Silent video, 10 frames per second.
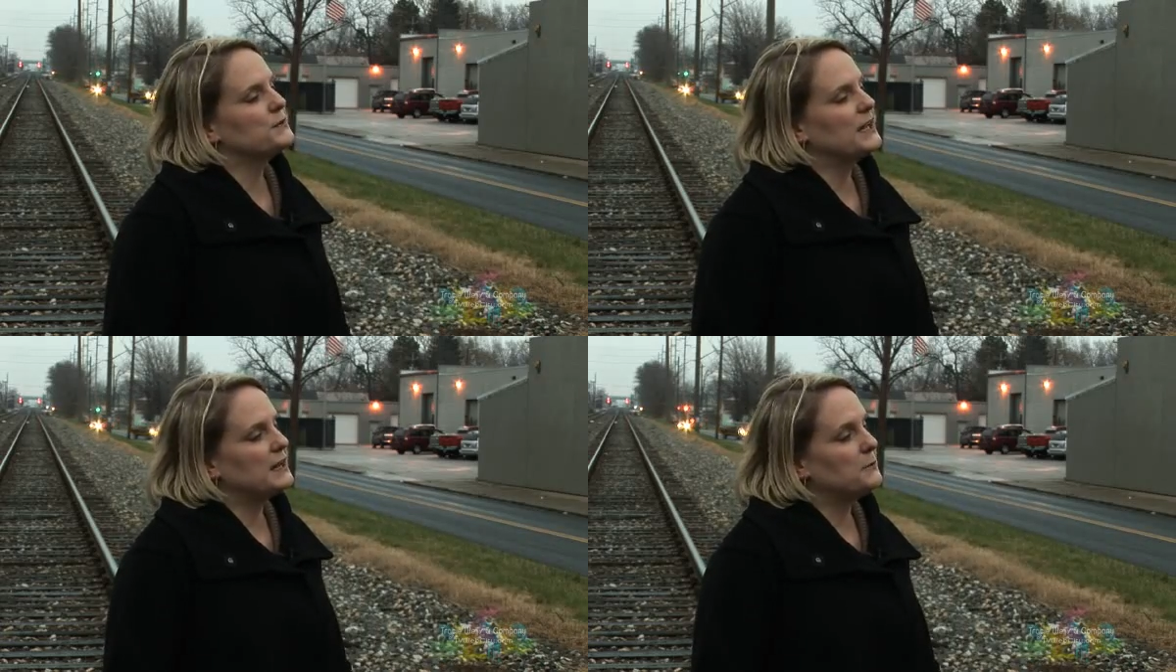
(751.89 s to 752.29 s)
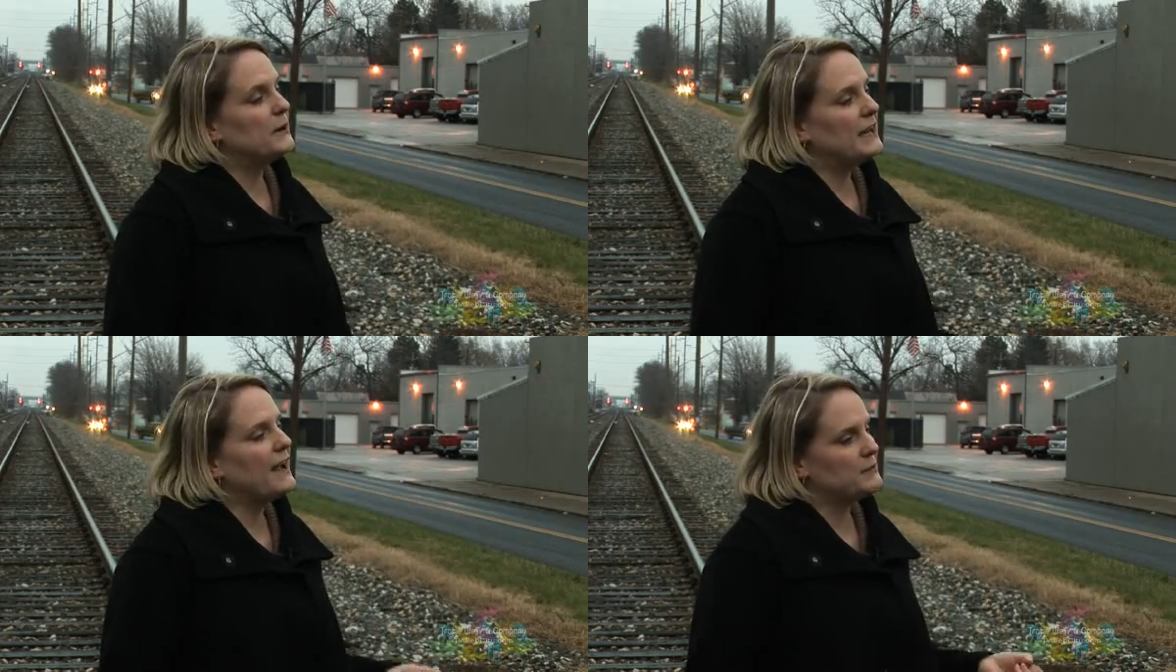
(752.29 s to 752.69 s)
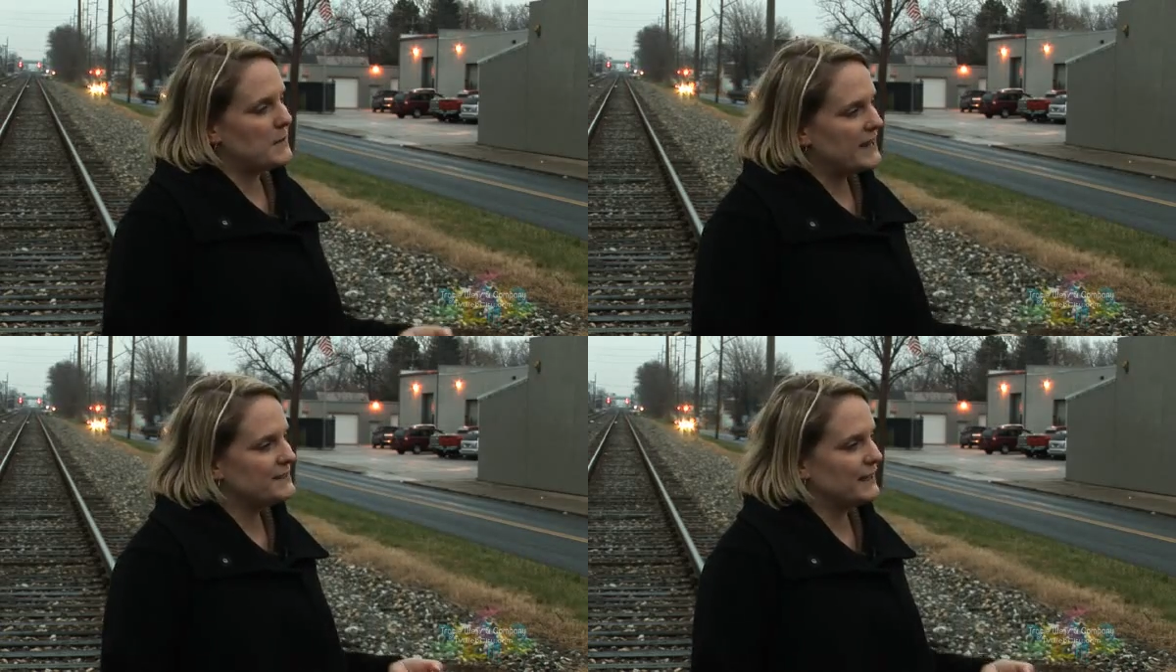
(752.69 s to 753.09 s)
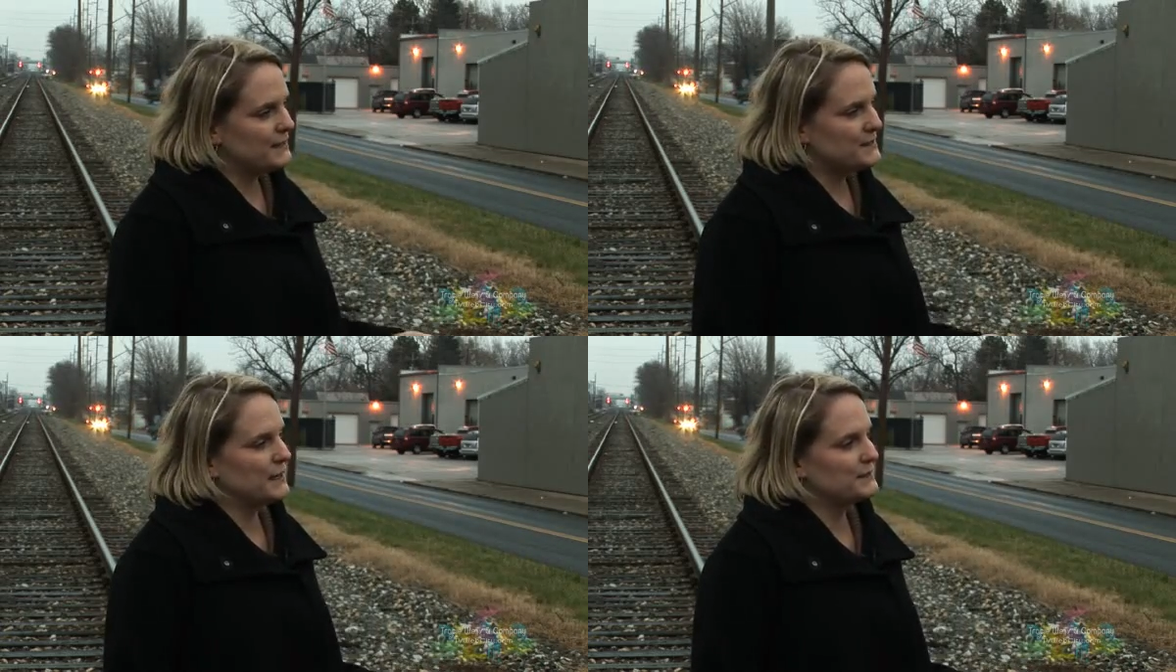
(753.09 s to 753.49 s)
We have amazing
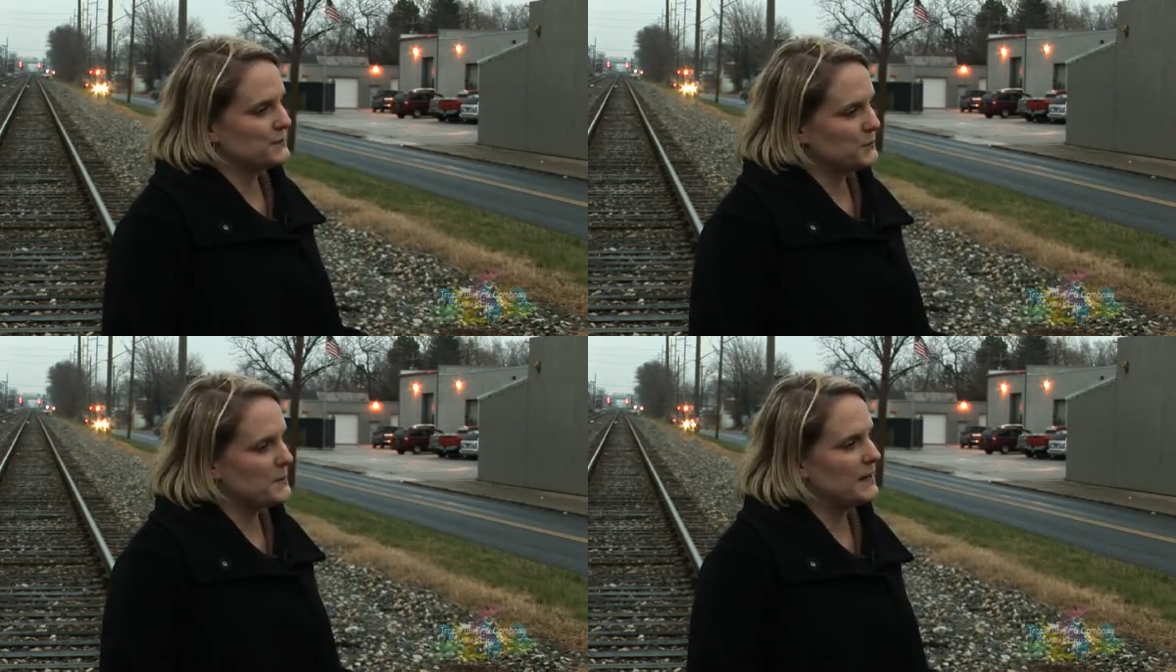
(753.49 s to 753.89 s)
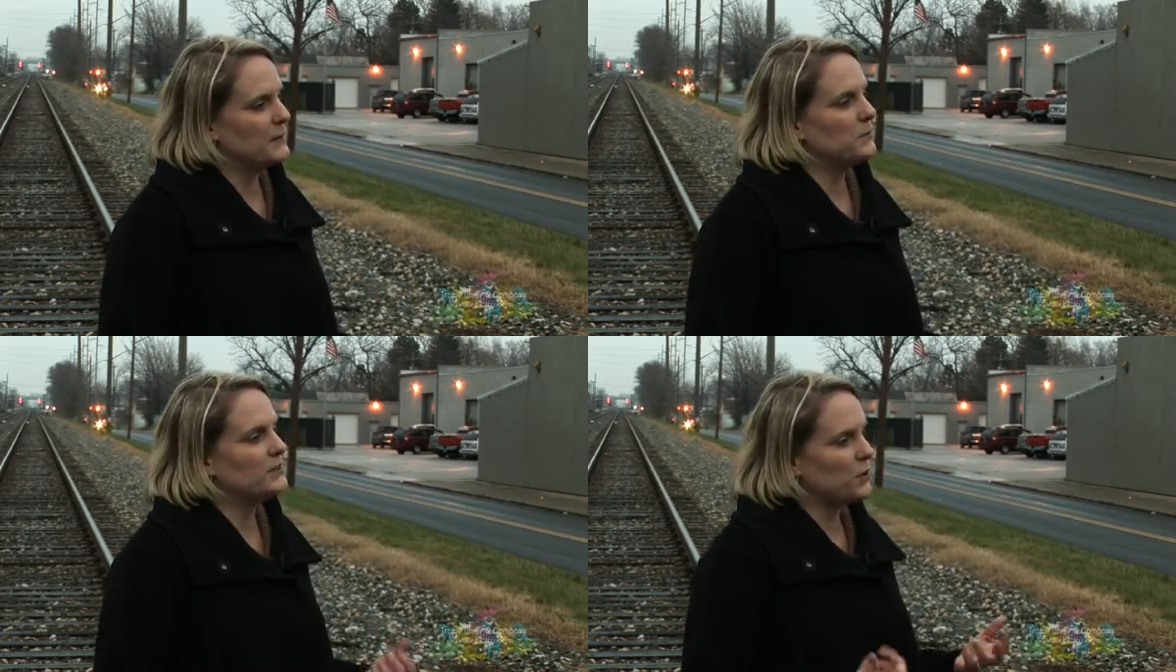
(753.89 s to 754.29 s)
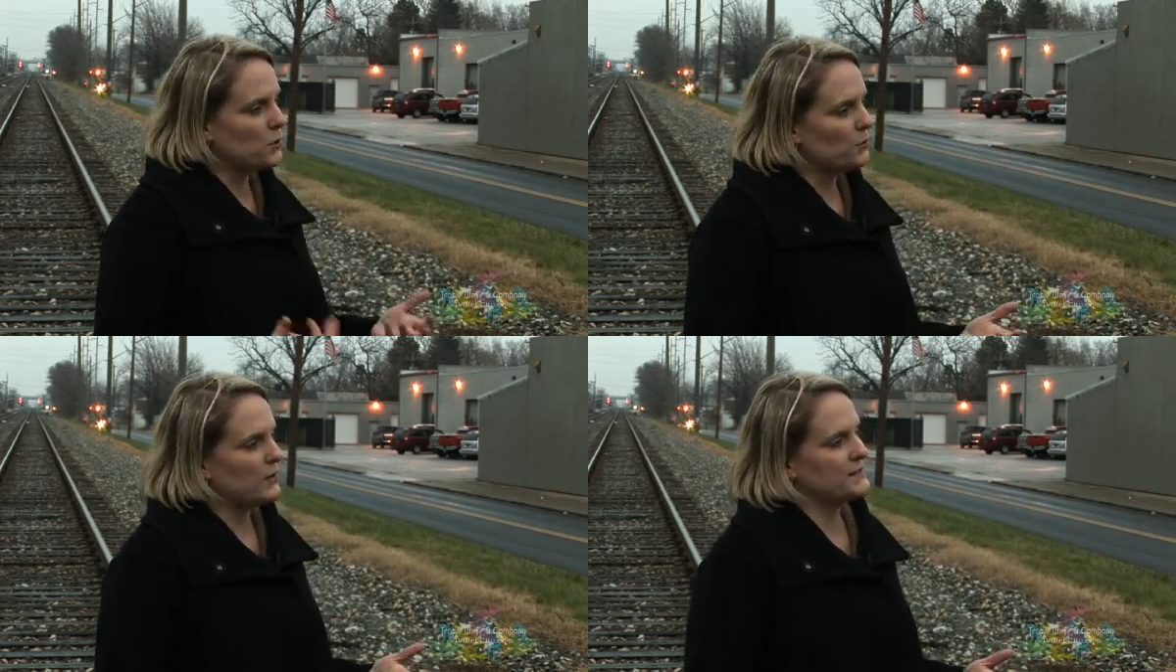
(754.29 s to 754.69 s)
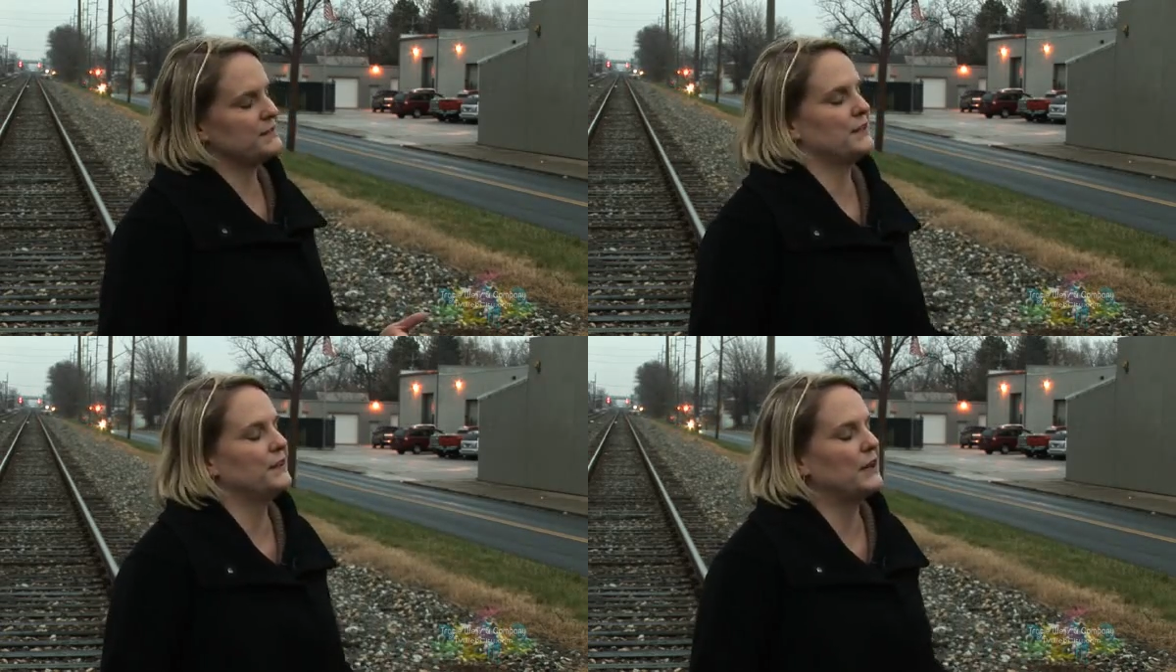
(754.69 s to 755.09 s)
instincts as women, and we don't
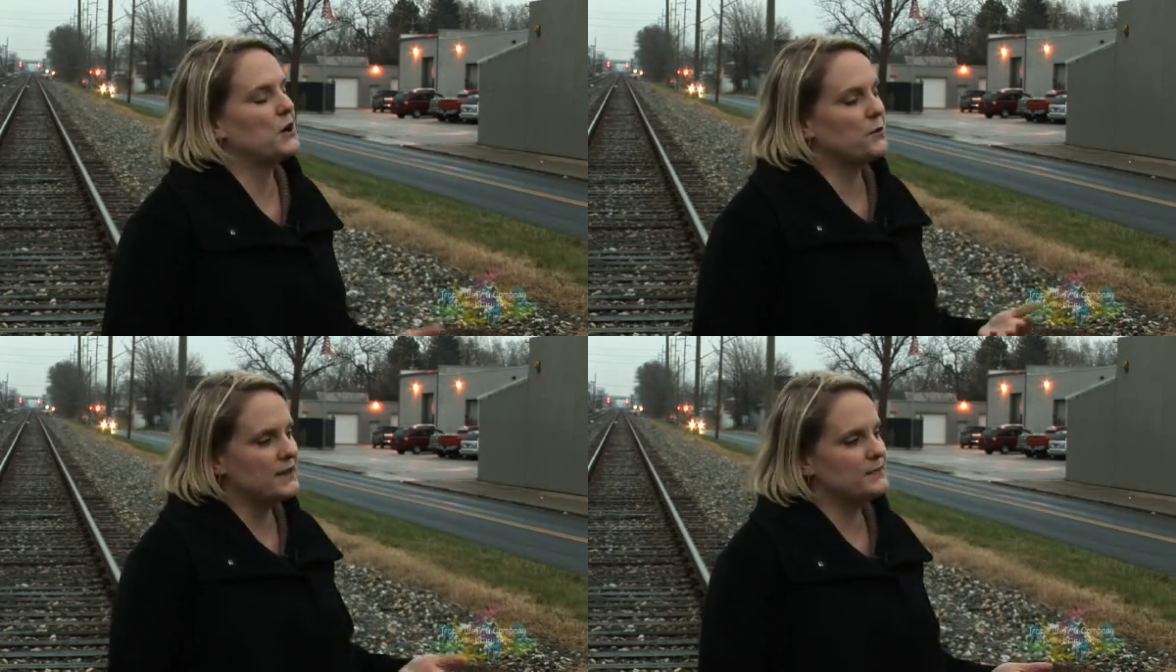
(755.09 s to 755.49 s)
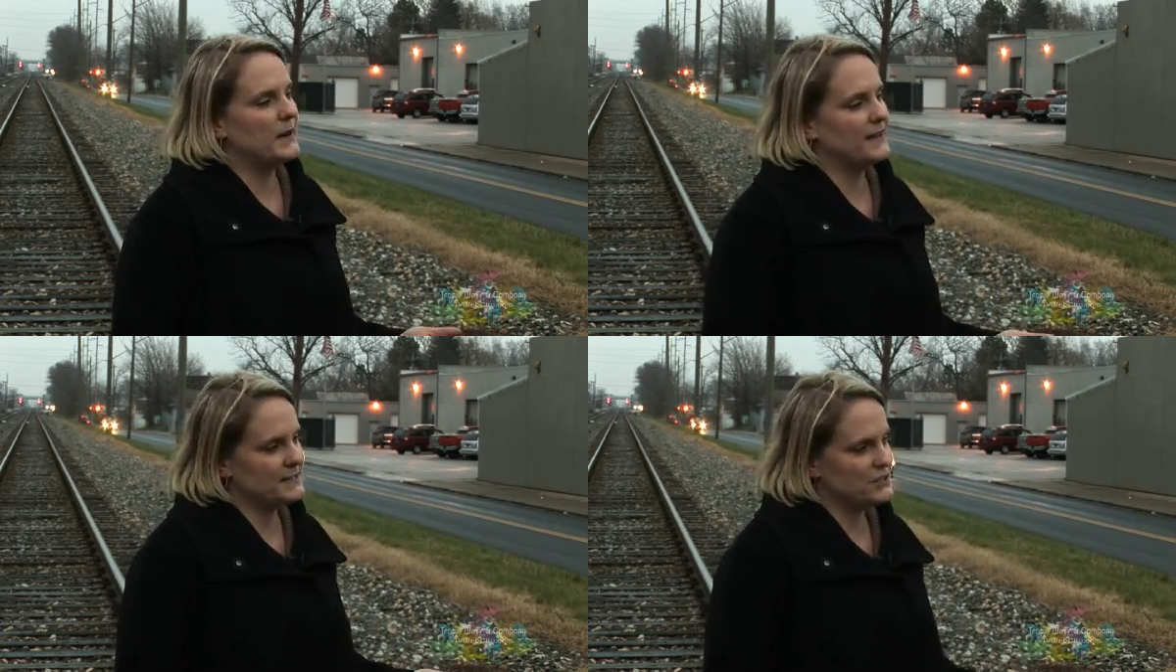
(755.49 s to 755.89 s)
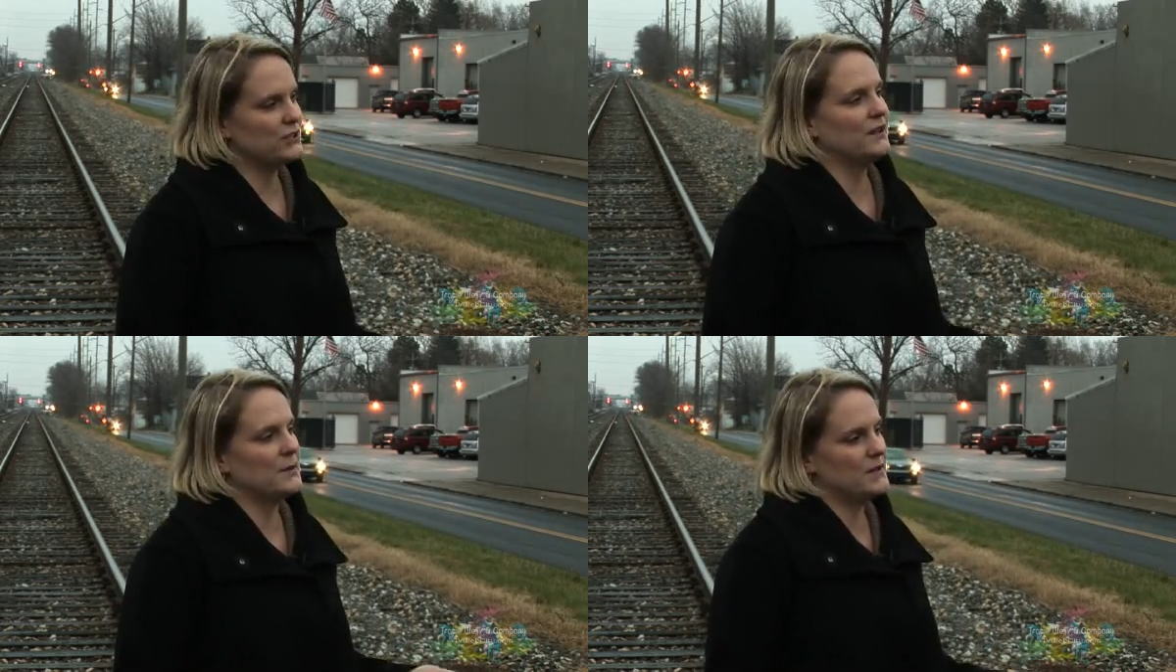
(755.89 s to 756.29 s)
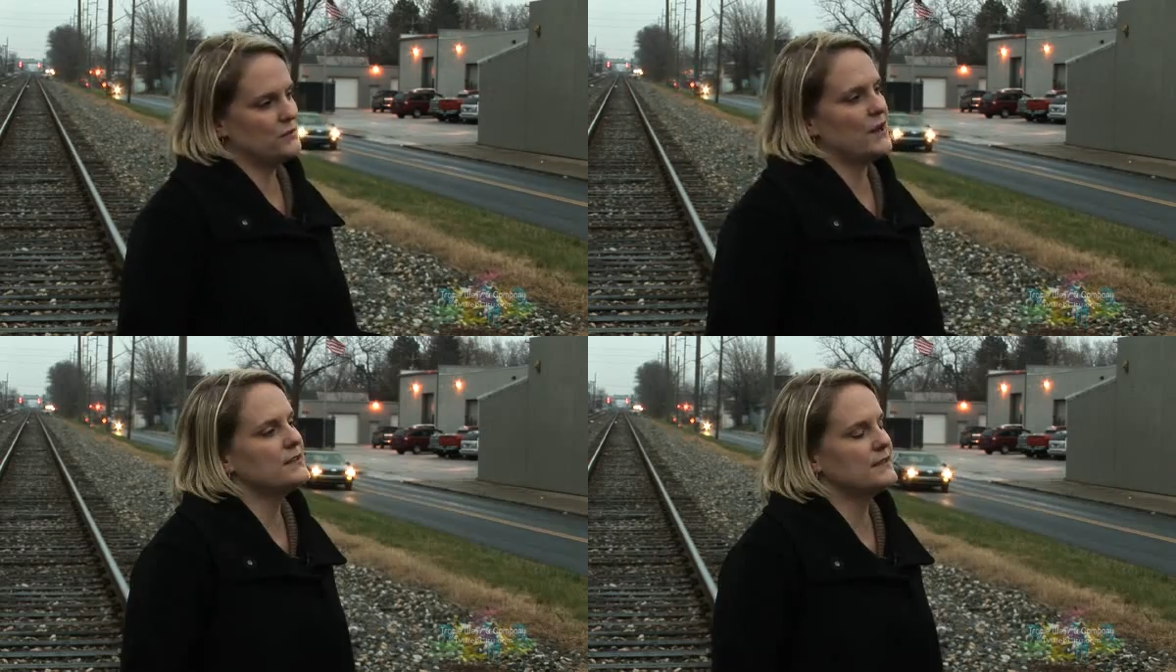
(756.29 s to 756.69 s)
necessarily always pay attention to them and
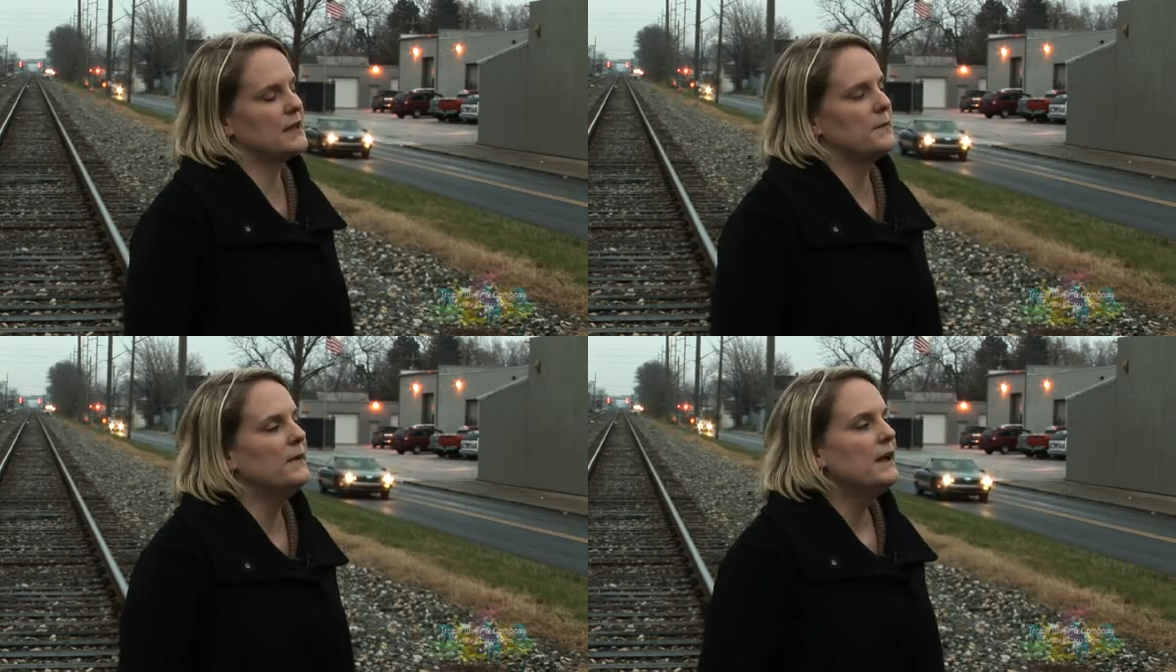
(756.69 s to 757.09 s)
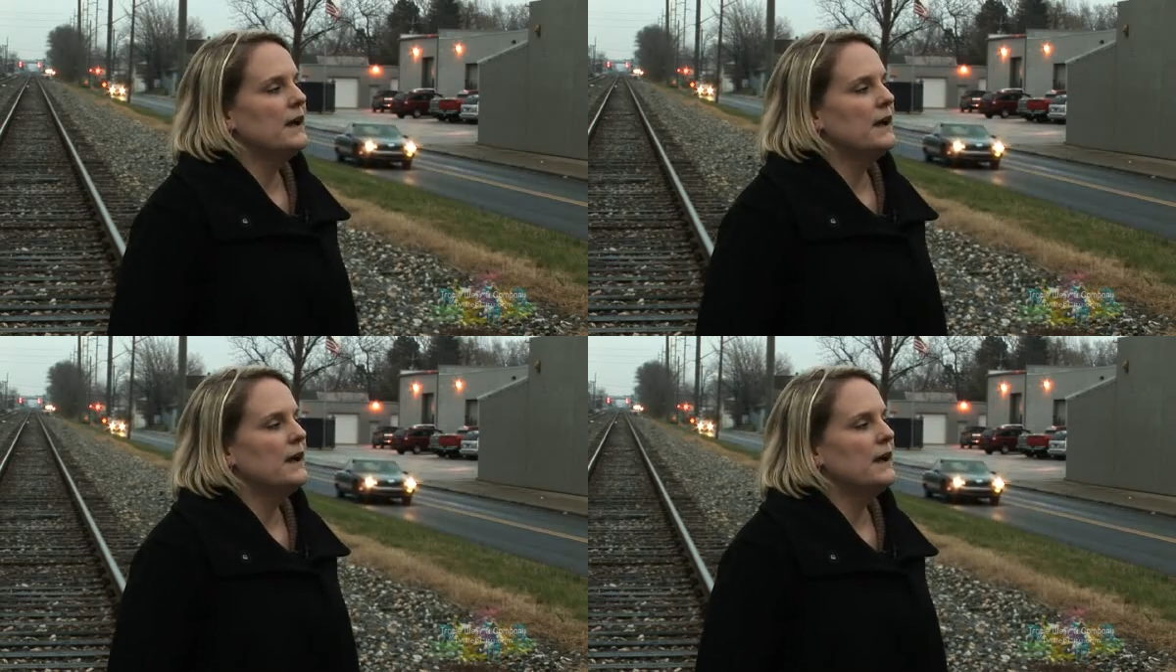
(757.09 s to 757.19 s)
trust them.